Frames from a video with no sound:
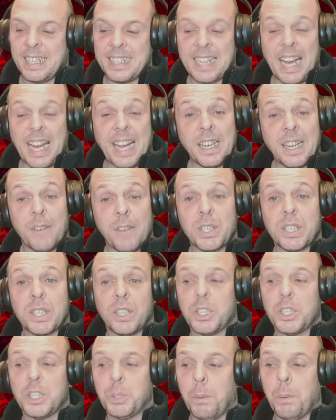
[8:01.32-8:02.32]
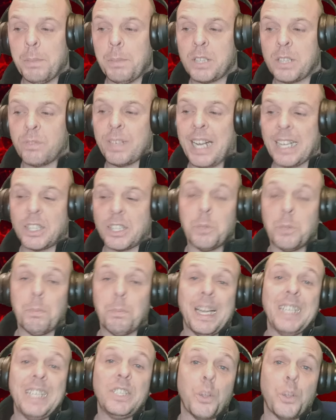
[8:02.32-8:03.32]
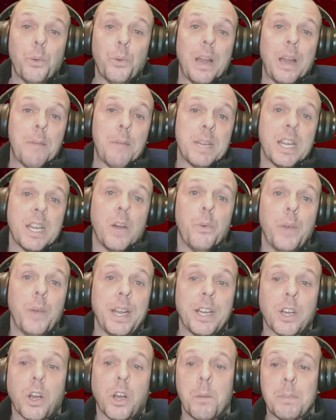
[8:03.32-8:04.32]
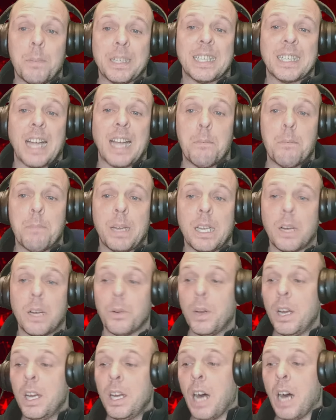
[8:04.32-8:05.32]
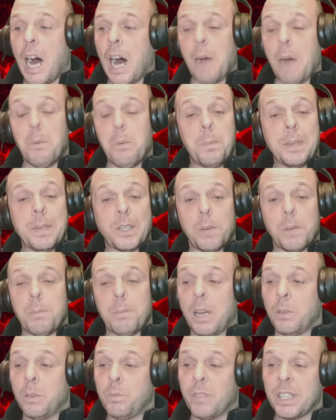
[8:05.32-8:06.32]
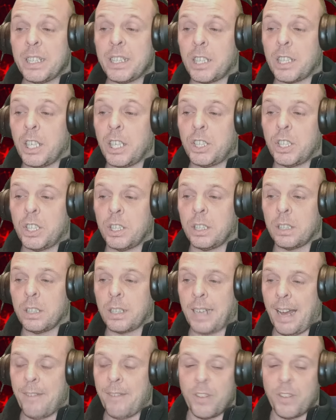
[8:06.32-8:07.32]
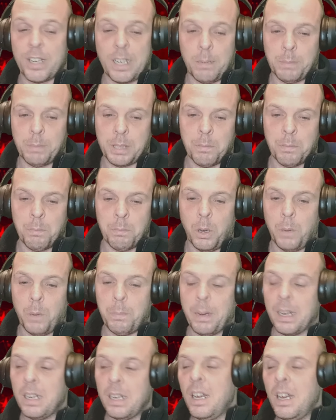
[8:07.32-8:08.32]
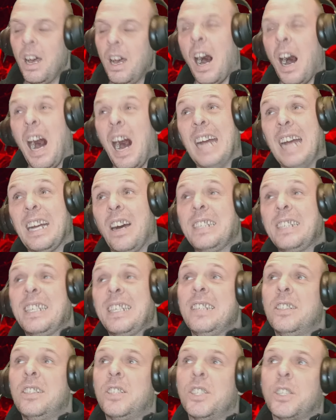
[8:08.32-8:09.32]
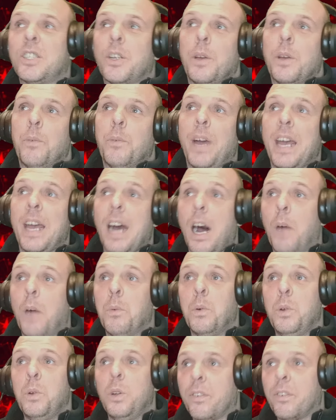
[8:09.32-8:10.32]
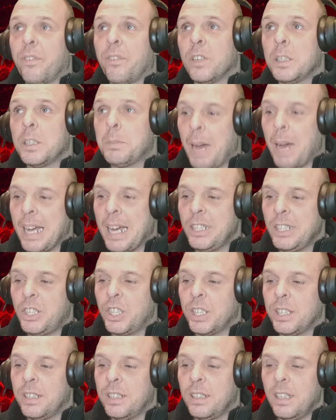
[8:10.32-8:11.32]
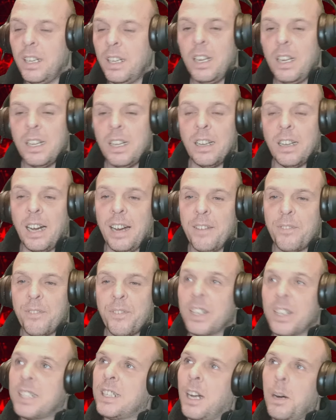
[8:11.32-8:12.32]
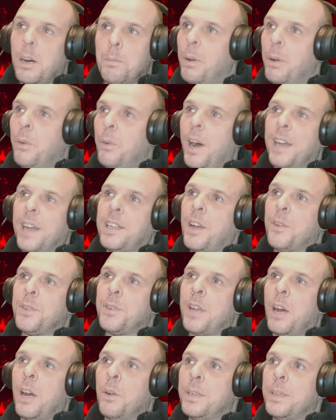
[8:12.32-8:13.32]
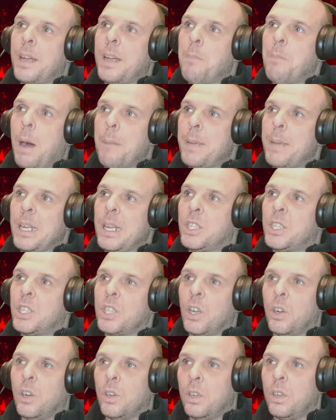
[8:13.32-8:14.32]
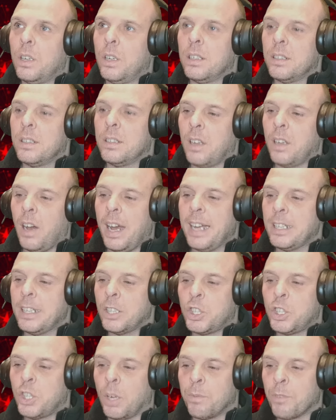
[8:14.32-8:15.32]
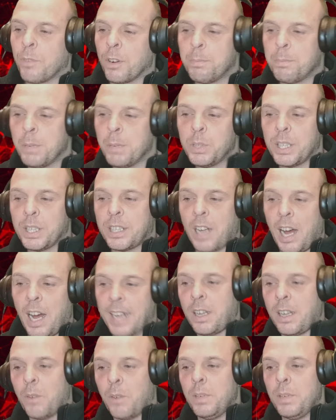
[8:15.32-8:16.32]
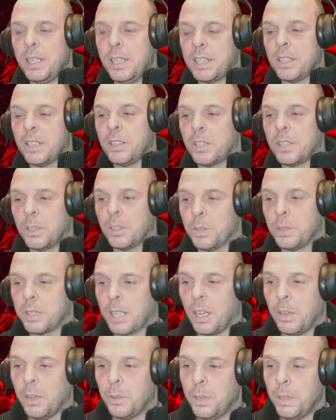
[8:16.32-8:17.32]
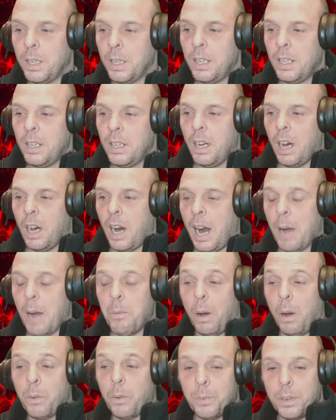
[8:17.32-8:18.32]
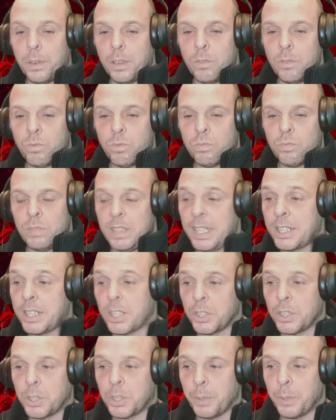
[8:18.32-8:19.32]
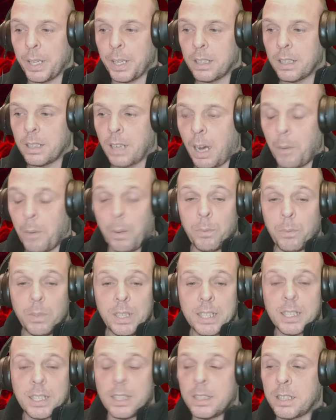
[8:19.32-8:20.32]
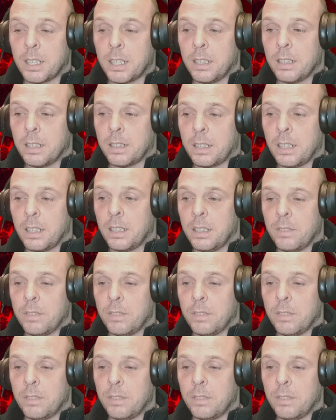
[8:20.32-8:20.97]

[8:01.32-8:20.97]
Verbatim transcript: any other songs you want me to react to, please do let me know in the comments down below. I will be doing my own research and gathering up some more, but I, I tend to do it where I will look for his page and like, for example, I don't know, there might be a song like in a genre of music that I don't listen to. So I won't listen to it. I won't listen to the